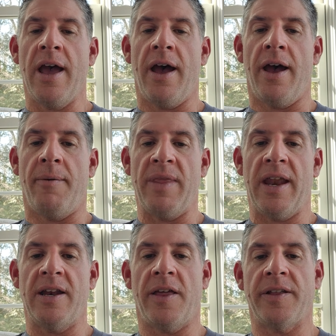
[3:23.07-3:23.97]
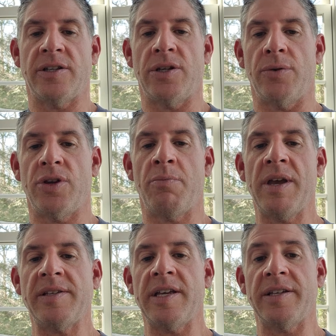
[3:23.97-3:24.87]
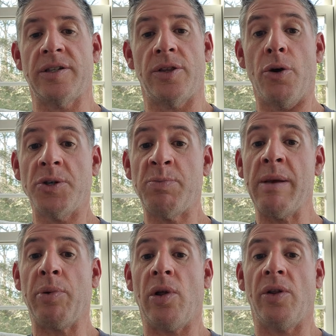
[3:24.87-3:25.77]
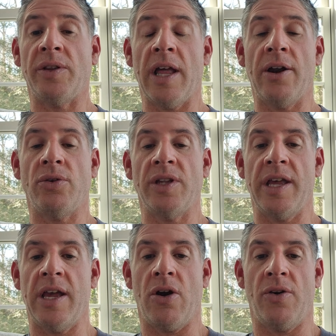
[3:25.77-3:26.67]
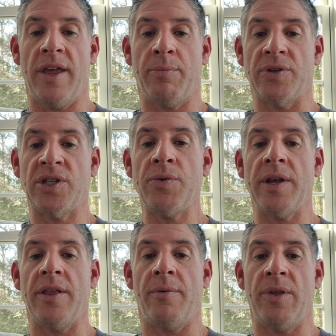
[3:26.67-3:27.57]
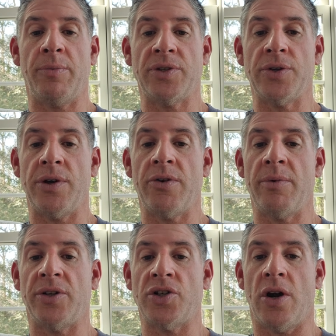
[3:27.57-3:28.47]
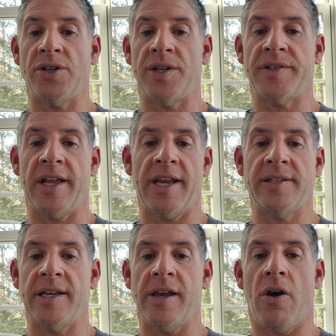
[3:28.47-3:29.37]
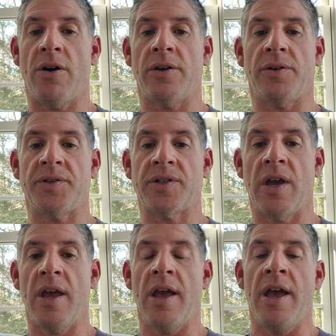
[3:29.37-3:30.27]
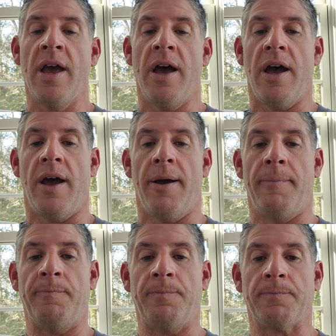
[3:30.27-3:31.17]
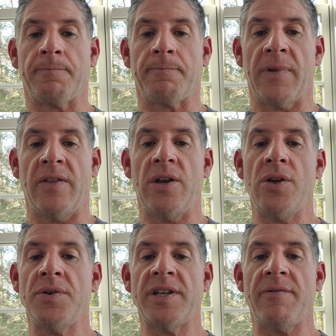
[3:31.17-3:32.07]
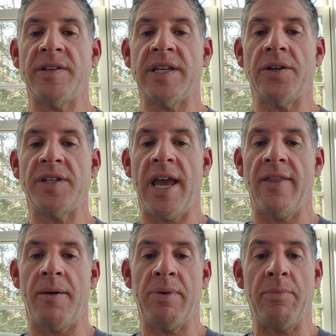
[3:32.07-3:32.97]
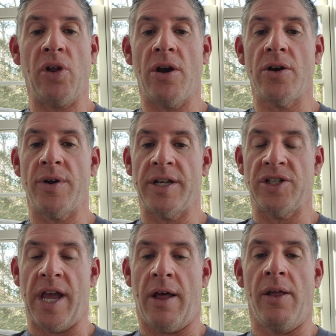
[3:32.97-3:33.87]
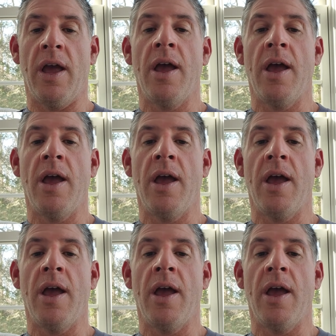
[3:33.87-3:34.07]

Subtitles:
that had nothing to do with your business, those people, not only are they pursuing them, they're pursuing criminal charges. And I see articles in the news every single day that people are going to jail.